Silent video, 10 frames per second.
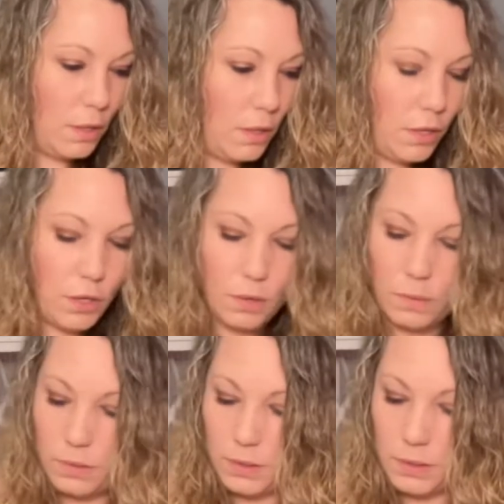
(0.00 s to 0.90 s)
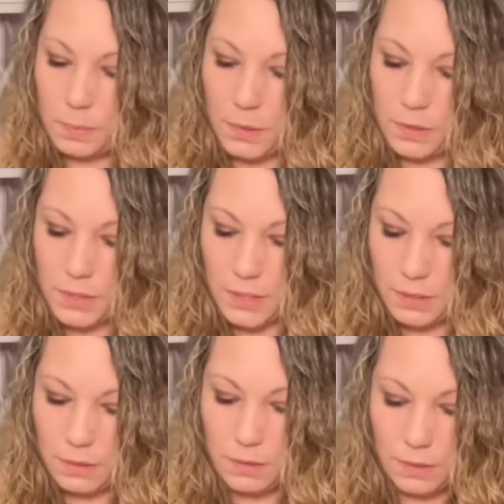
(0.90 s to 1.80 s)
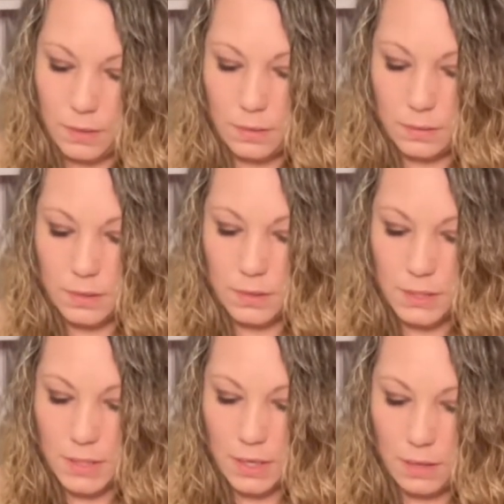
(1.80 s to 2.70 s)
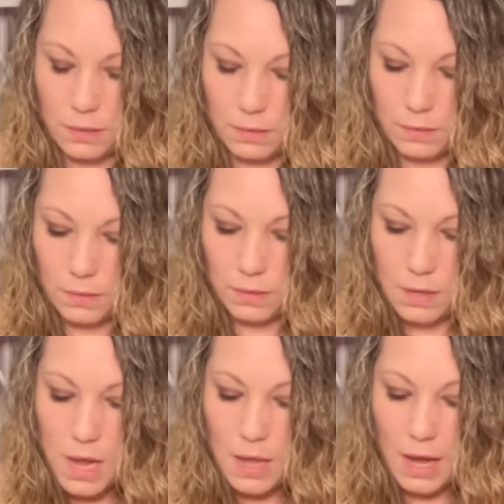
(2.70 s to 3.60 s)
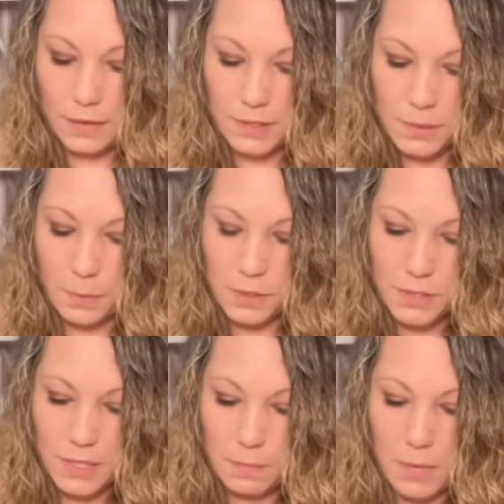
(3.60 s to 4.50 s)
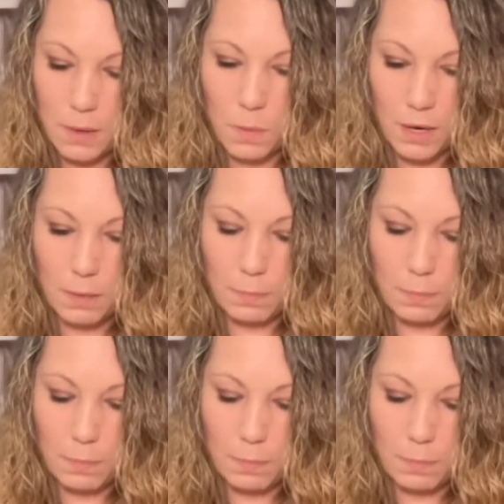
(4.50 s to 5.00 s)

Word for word: You know, this person, all right, I was going to say, this person may want to